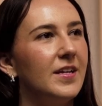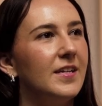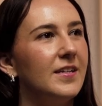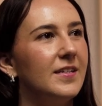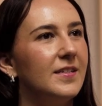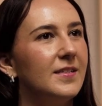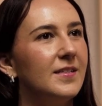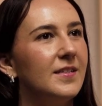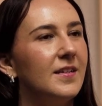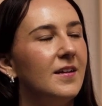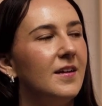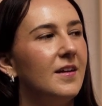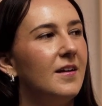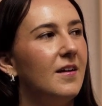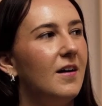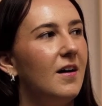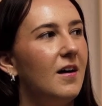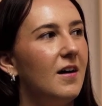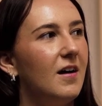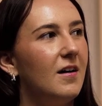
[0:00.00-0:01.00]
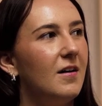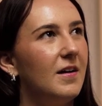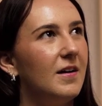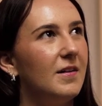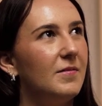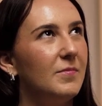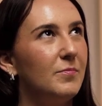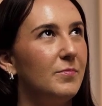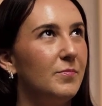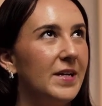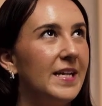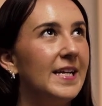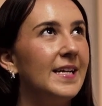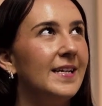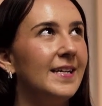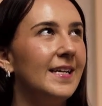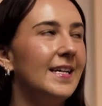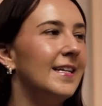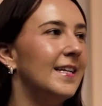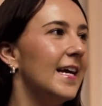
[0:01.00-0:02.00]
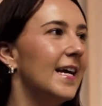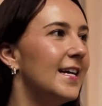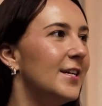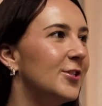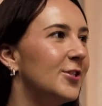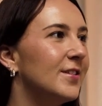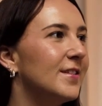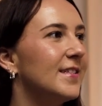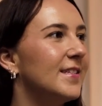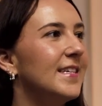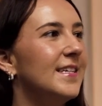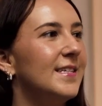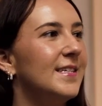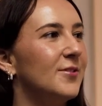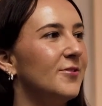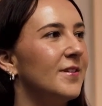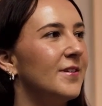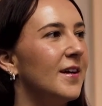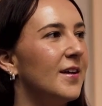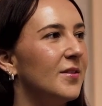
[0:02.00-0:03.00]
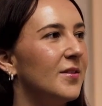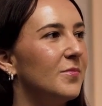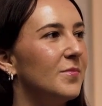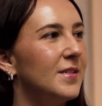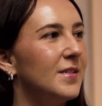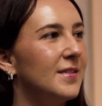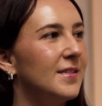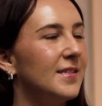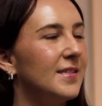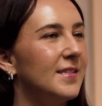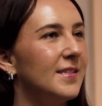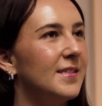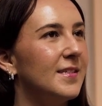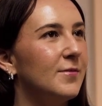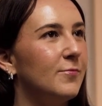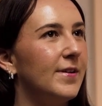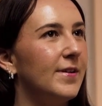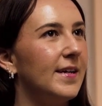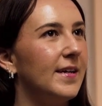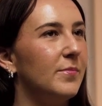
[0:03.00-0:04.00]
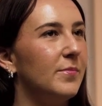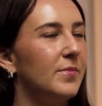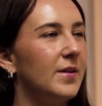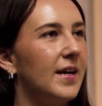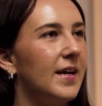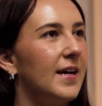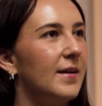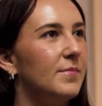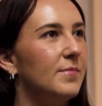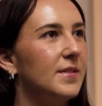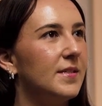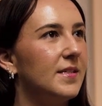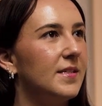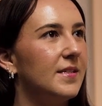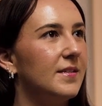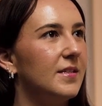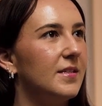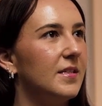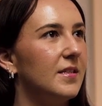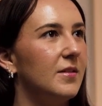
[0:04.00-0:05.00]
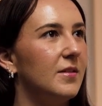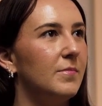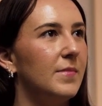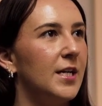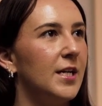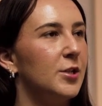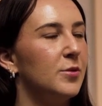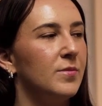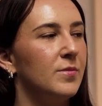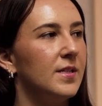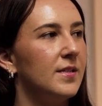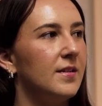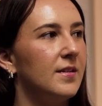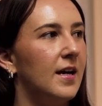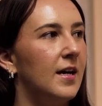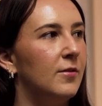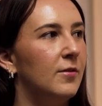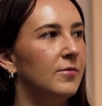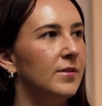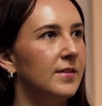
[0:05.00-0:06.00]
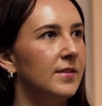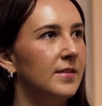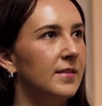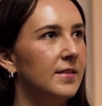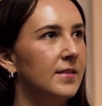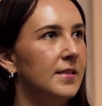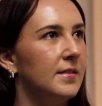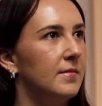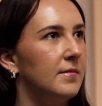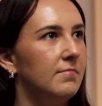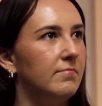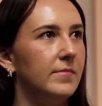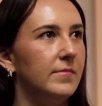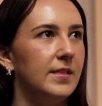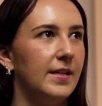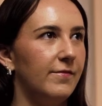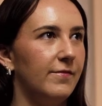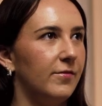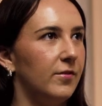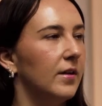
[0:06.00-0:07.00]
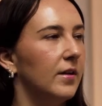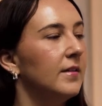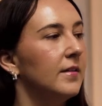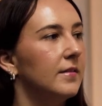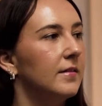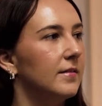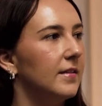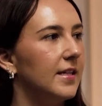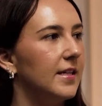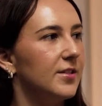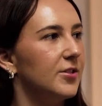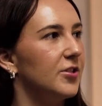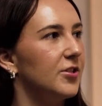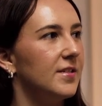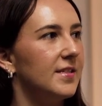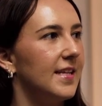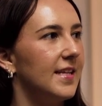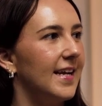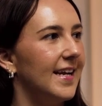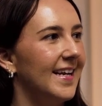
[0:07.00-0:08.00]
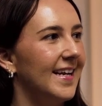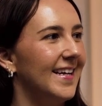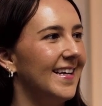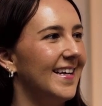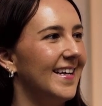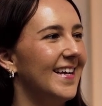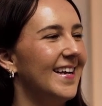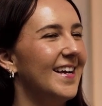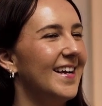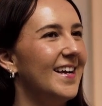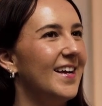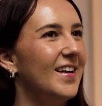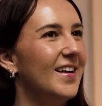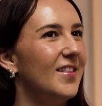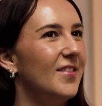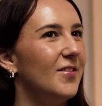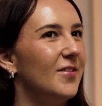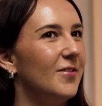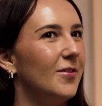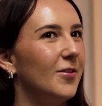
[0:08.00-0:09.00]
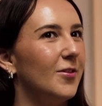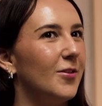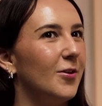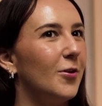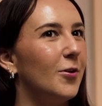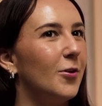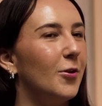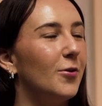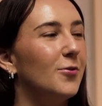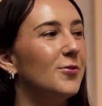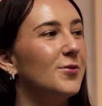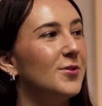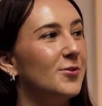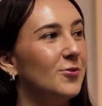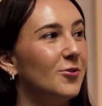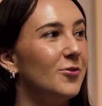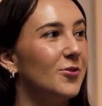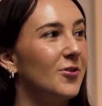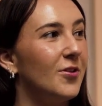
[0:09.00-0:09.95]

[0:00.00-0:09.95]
is being in agencies or in other businesses where perhaps the management style was different, let's just say, the closed door